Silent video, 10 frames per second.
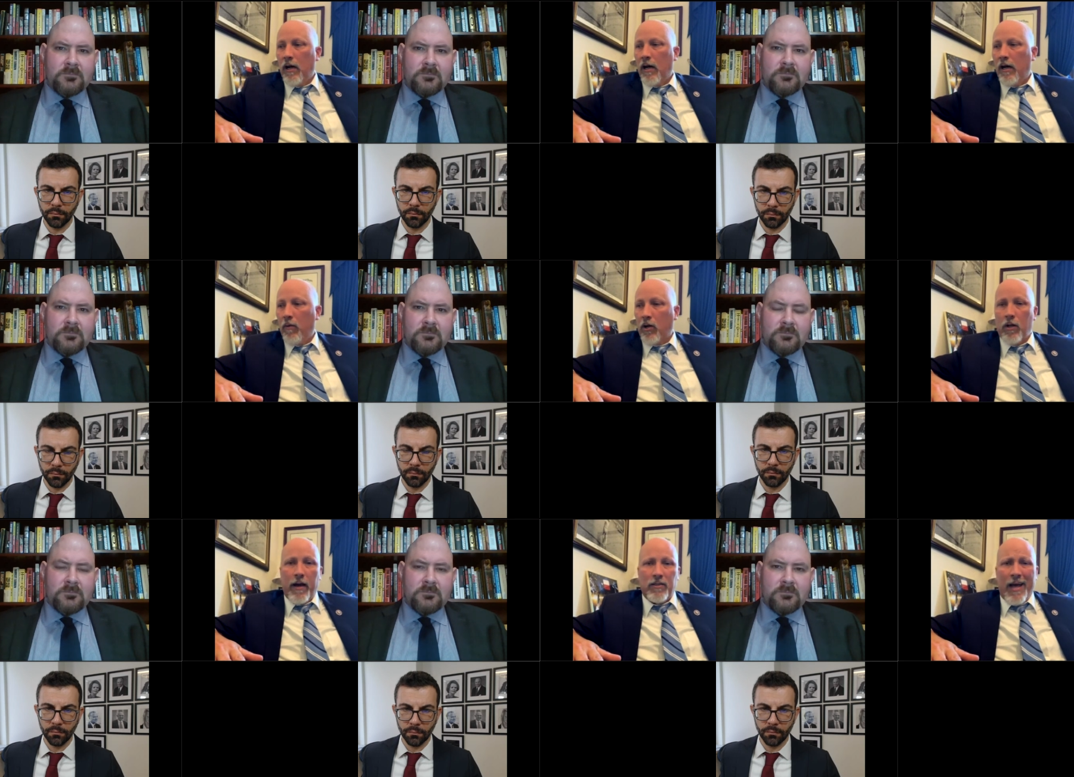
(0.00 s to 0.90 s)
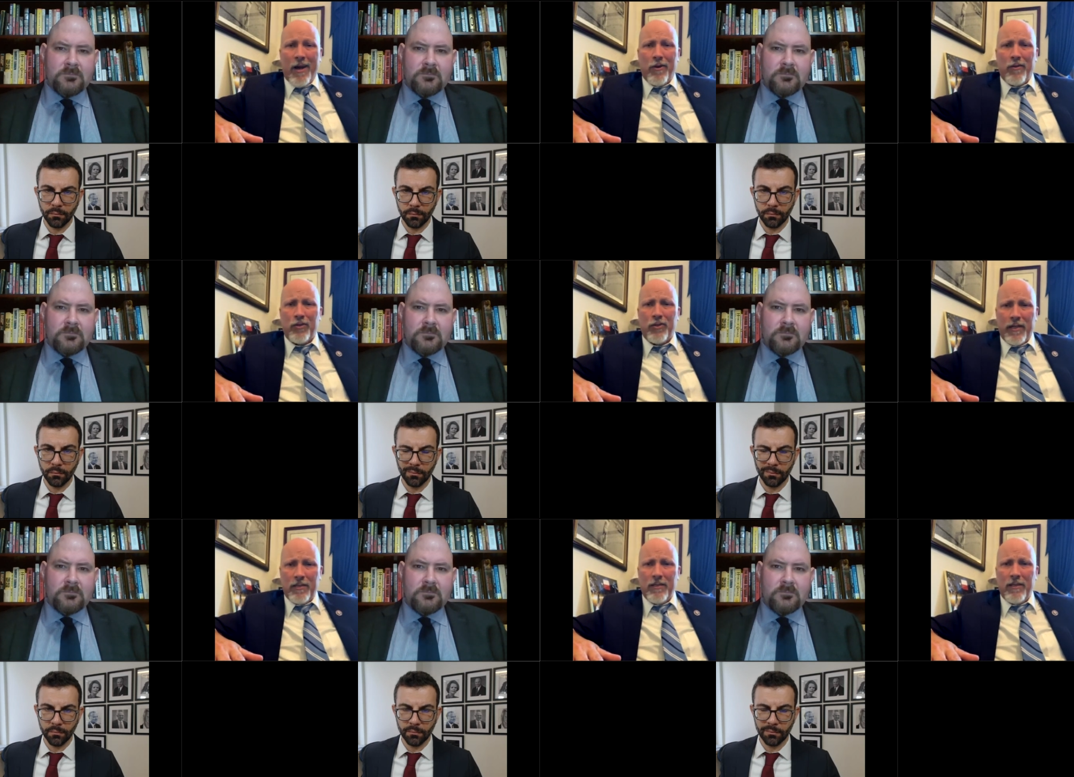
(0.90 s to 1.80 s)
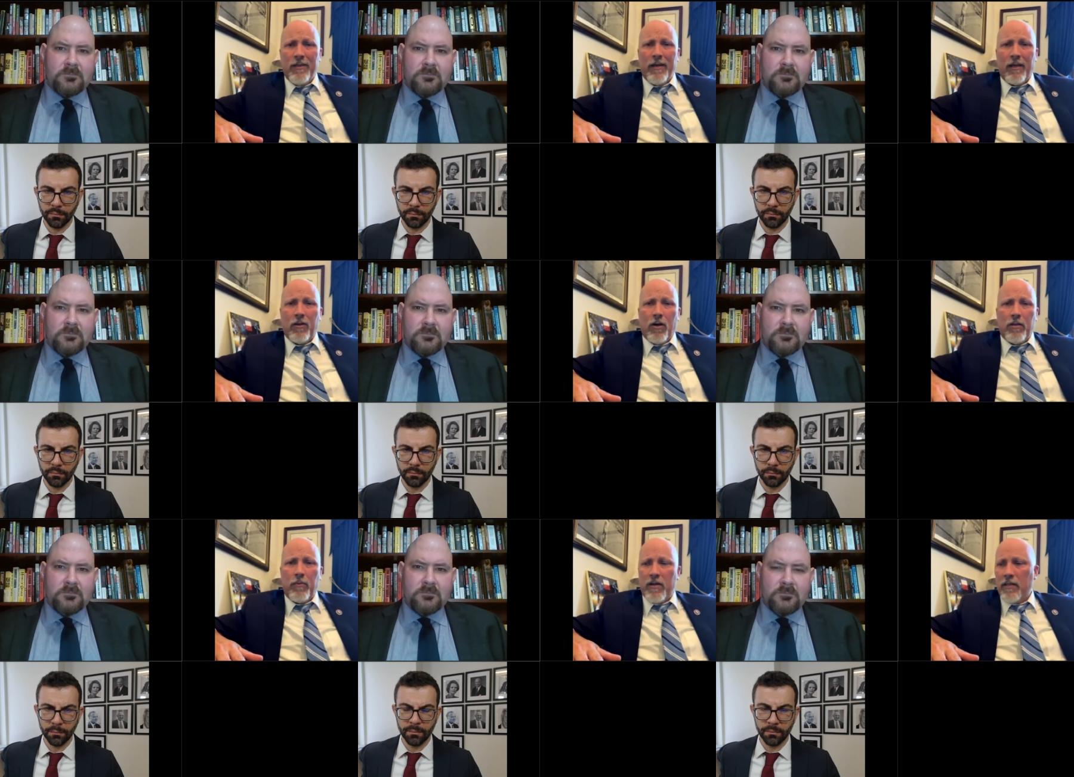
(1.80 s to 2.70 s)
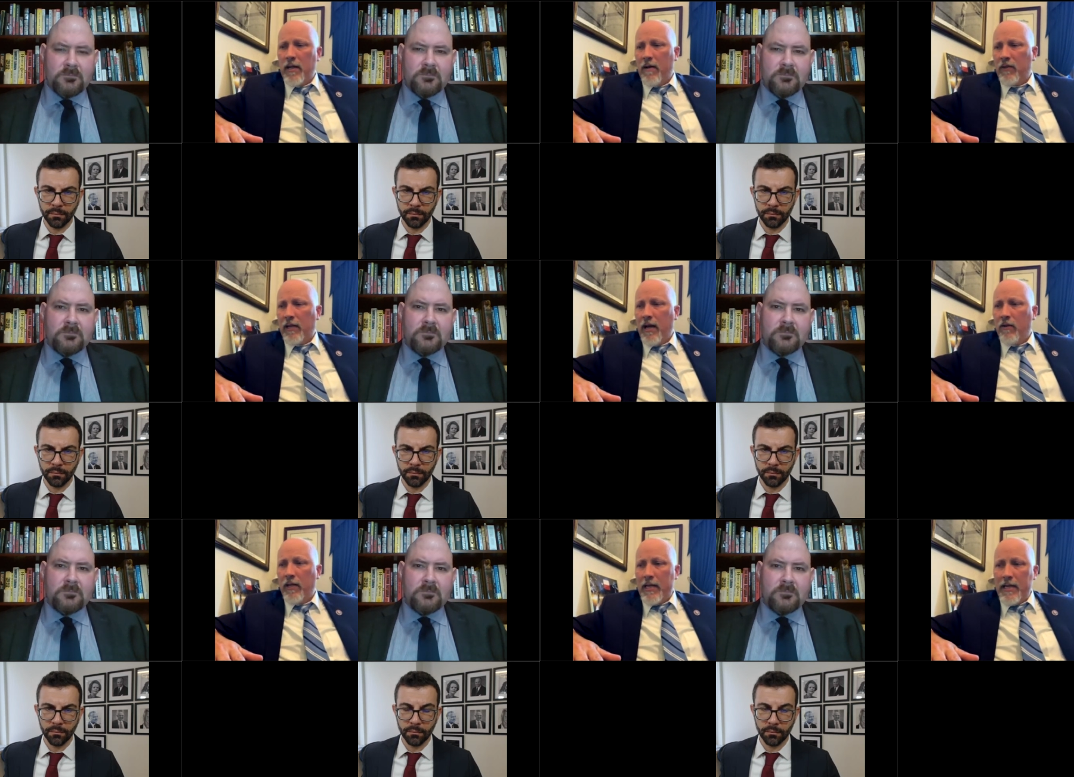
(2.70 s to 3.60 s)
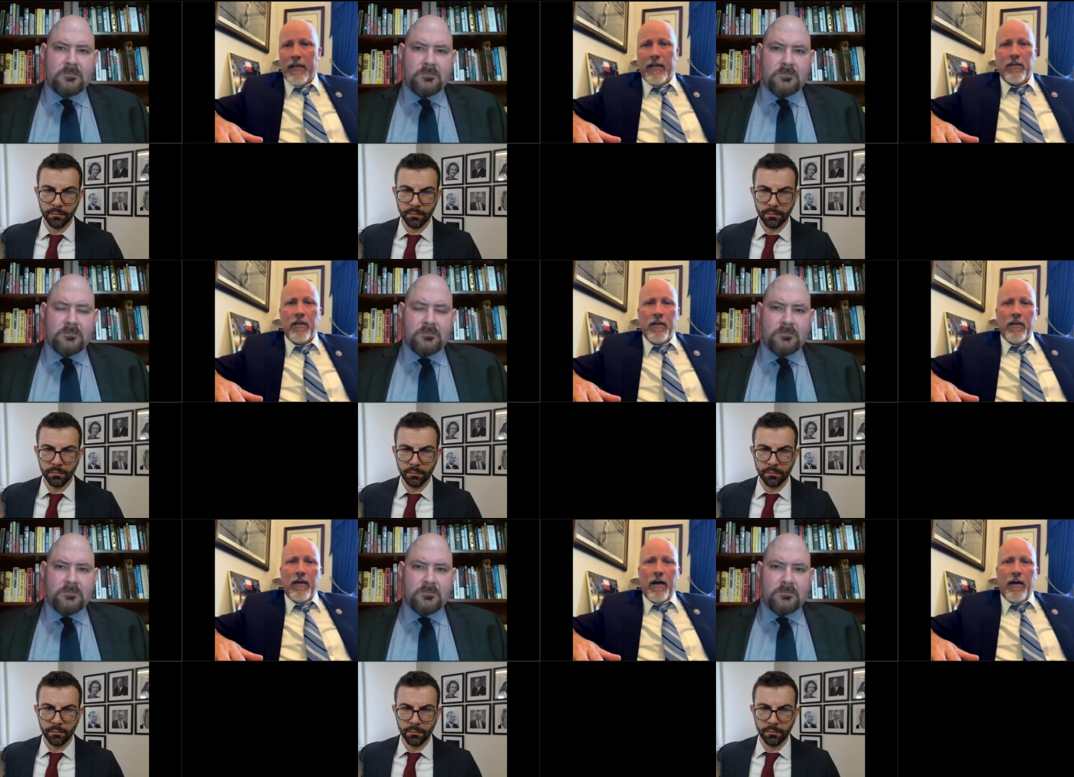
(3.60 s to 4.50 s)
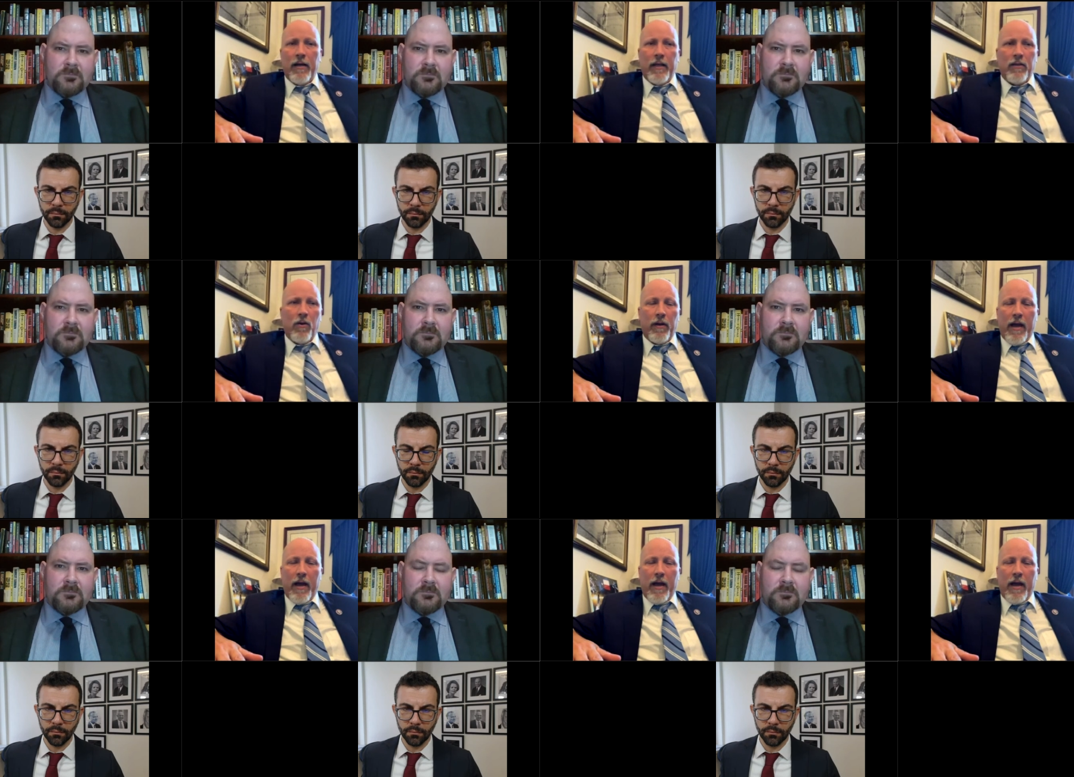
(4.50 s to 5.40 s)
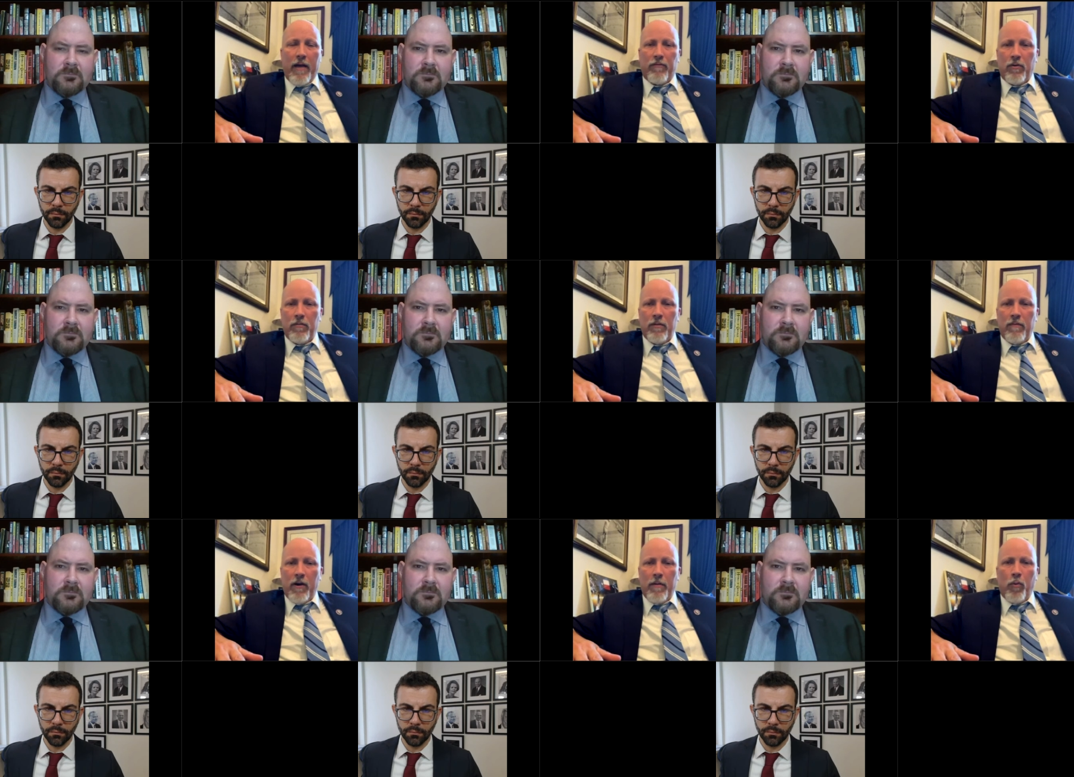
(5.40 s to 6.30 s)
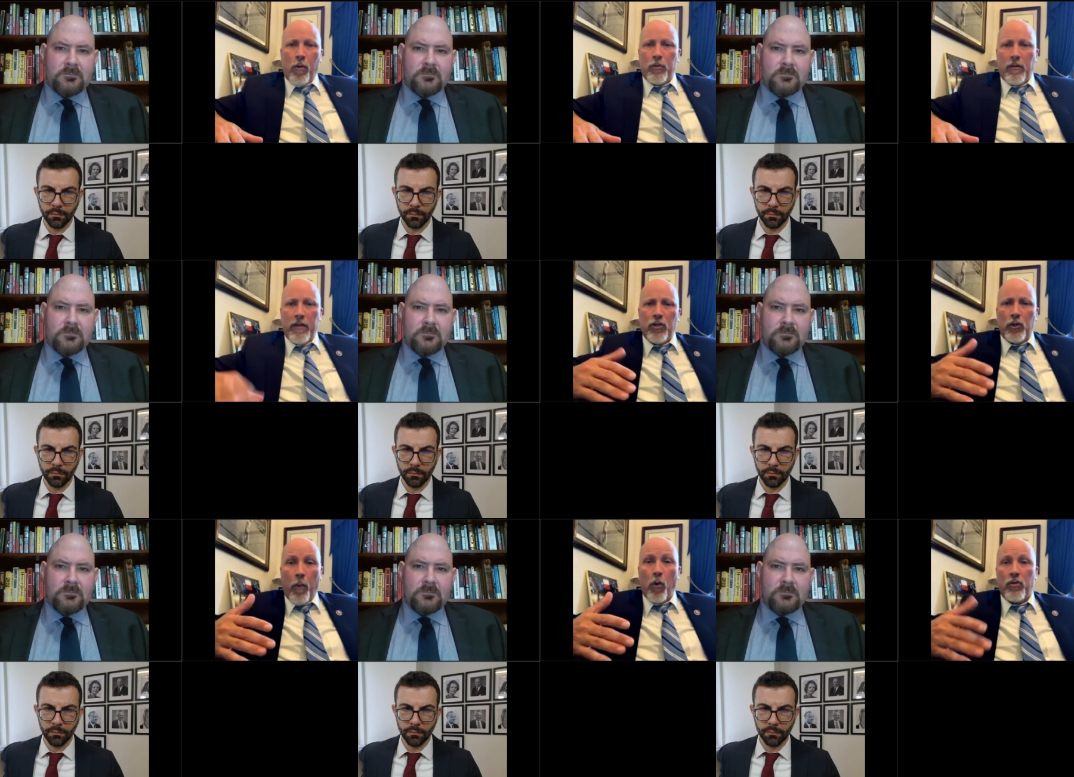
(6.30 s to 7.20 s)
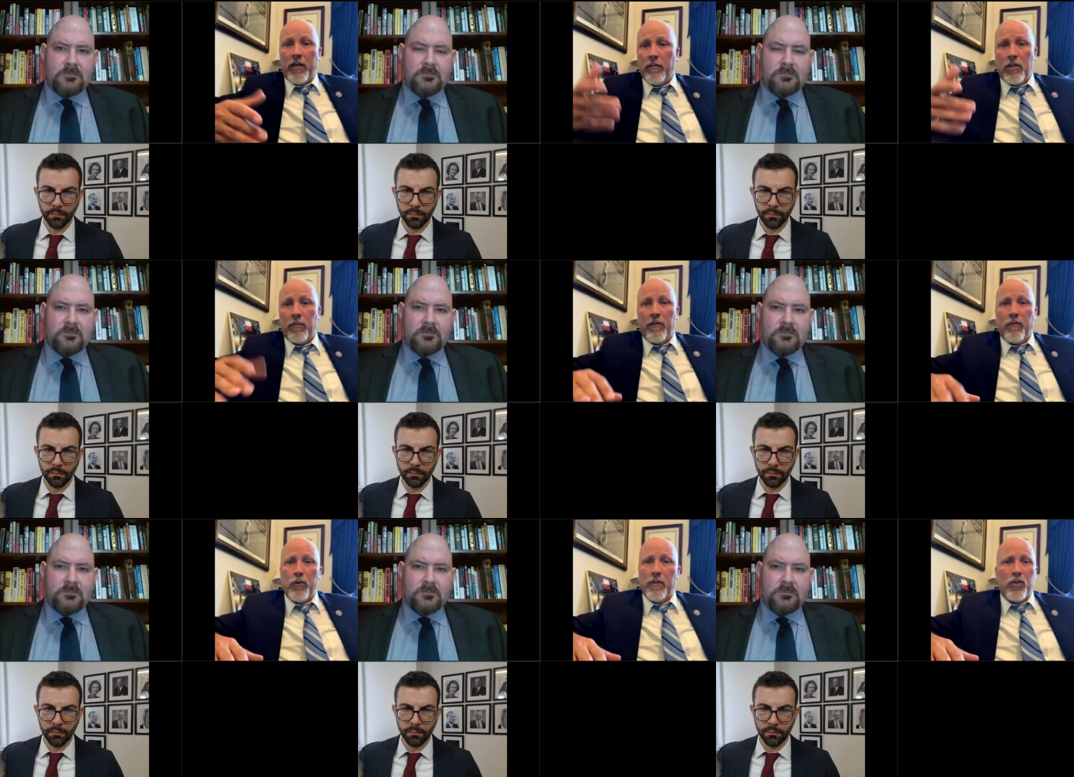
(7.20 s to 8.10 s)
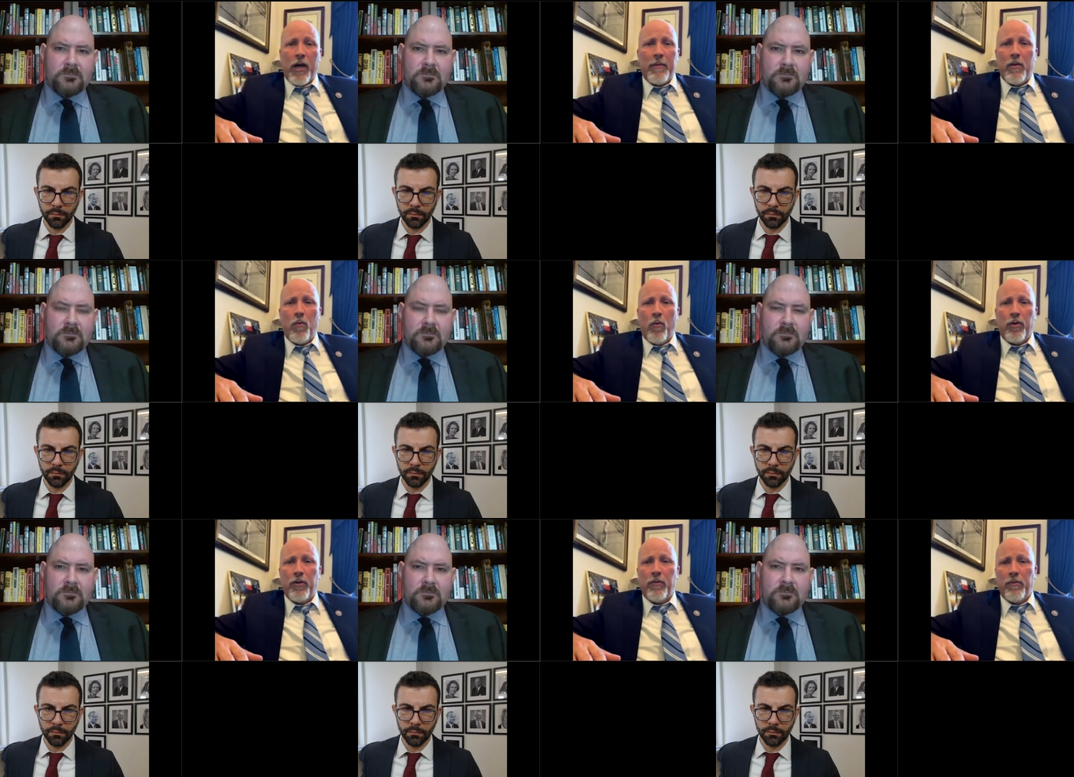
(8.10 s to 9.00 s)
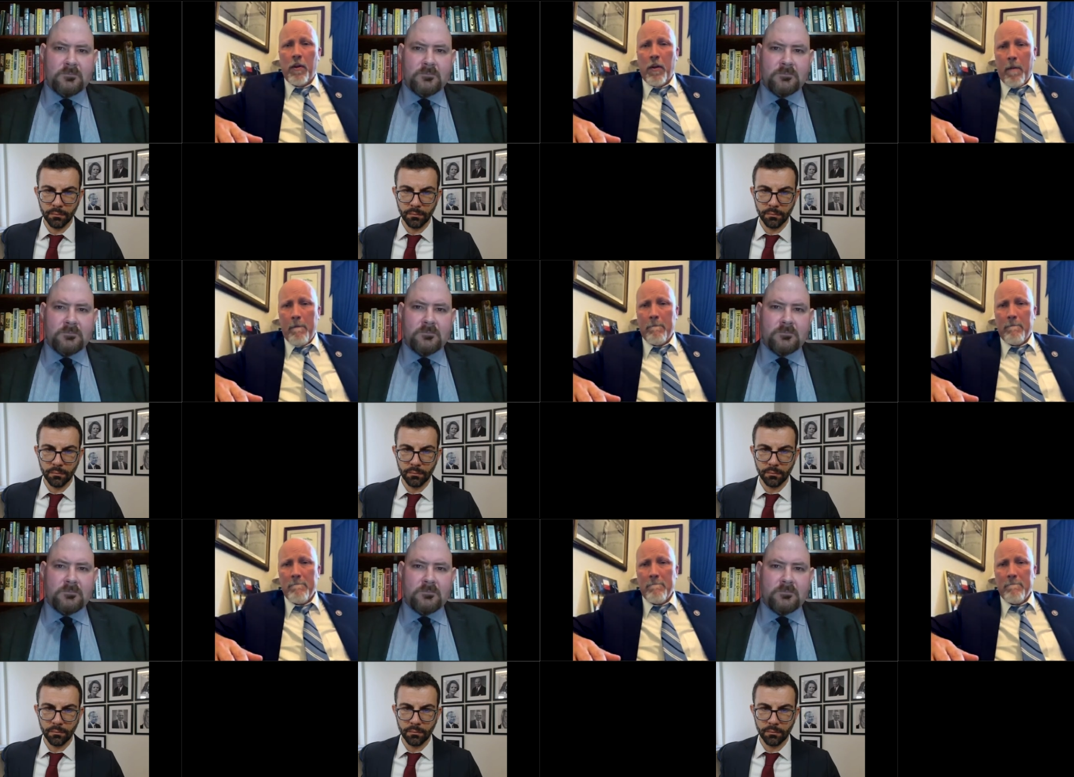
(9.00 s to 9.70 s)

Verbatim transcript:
Speaker 1: Uh, and we ought to call her out as the liar that she is, and call the president out for the liar that he is, uh, and going after the very border patrol agents who report to him simply for doing the job he won't do.